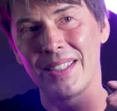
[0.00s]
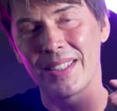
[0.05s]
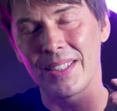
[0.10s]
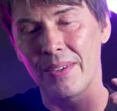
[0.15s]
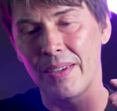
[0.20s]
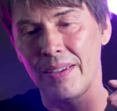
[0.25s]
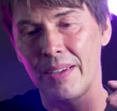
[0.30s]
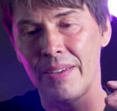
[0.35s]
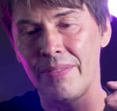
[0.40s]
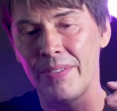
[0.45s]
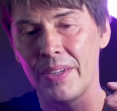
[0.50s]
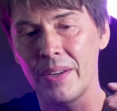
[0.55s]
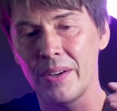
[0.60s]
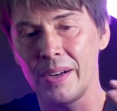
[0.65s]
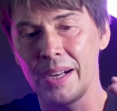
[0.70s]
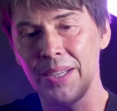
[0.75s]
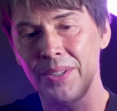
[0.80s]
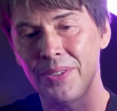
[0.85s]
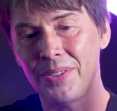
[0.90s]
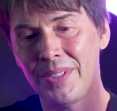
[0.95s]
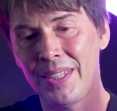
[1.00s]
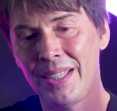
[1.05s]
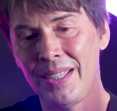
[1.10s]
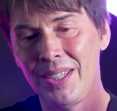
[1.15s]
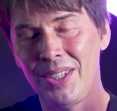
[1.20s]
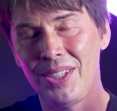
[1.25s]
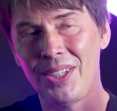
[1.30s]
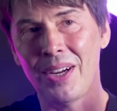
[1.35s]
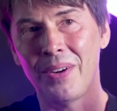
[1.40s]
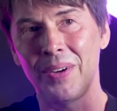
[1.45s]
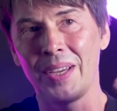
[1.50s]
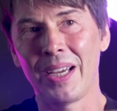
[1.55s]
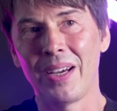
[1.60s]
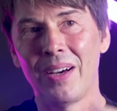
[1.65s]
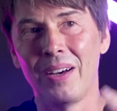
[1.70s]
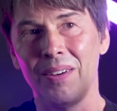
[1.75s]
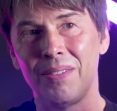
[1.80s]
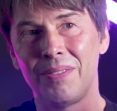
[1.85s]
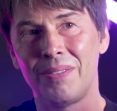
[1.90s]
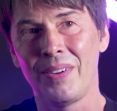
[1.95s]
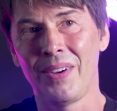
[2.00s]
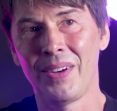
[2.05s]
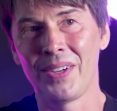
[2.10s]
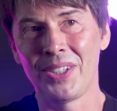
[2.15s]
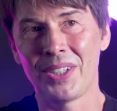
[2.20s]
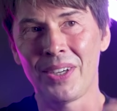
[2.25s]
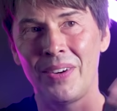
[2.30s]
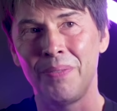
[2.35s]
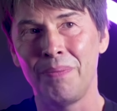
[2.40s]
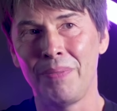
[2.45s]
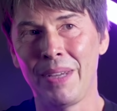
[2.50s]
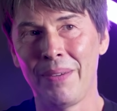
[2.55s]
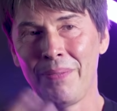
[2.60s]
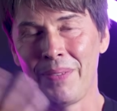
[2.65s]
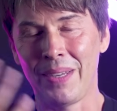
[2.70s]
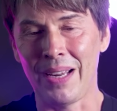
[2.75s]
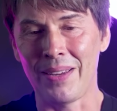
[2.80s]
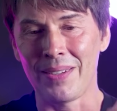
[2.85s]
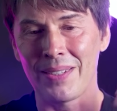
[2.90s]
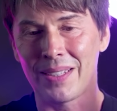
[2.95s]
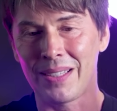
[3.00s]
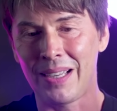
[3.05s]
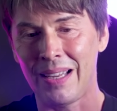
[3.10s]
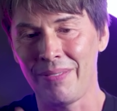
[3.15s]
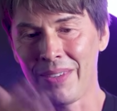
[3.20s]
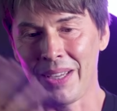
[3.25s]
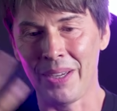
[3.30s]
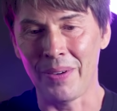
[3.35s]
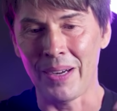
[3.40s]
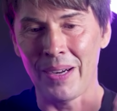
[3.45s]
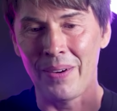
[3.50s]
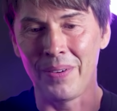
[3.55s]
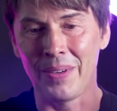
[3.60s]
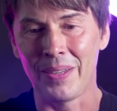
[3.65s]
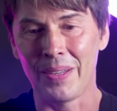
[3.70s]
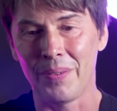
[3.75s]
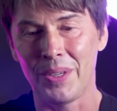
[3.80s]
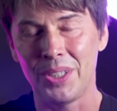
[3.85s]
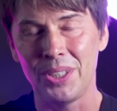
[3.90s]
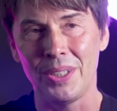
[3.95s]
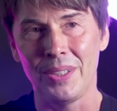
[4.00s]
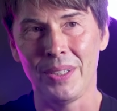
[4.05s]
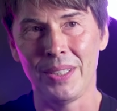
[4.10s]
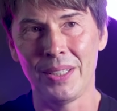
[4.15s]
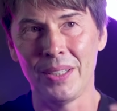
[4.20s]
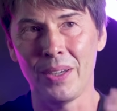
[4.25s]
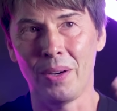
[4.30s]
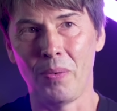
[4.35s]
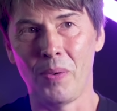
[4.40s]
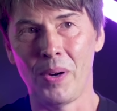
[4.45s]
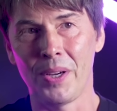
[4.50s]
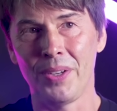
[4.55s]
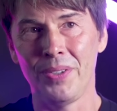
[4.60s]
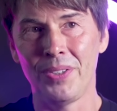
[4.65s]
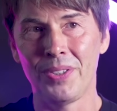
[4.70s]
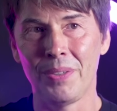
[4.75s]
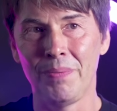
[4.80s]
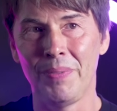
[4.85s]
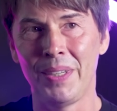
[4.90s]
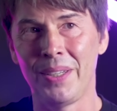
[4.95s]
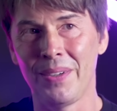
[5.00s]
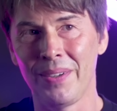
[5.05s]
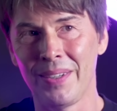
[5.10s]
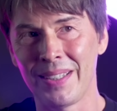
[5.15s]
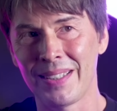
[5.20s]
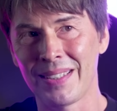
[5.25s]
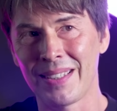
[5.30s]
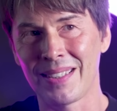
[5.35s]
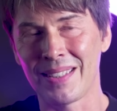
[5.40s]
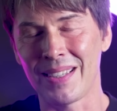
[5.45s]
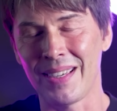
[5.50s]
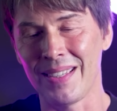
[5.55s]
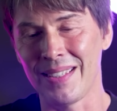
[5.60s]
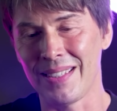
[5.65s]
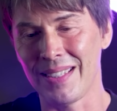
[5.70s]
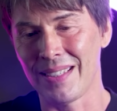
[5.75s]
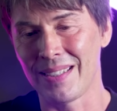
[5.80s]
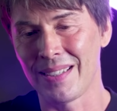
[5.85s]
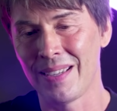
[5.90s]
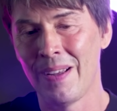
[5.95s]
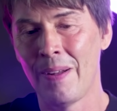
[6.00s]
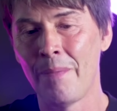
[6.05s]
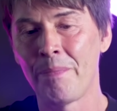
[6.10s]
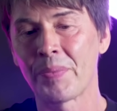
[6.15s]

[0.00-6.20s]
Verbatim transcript: So if you're not interested in showing off or showing people how clever you are or not, which is not what you should be doing as a scientist,